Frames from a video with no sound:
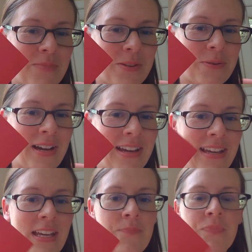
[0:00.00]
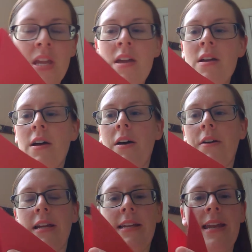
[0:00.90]
Okay? All
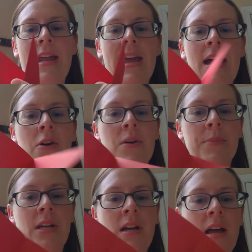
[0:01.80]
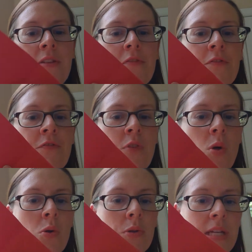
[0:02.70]
right, now I'm going to
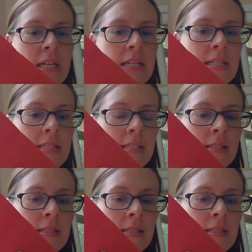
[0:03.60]
unfold it.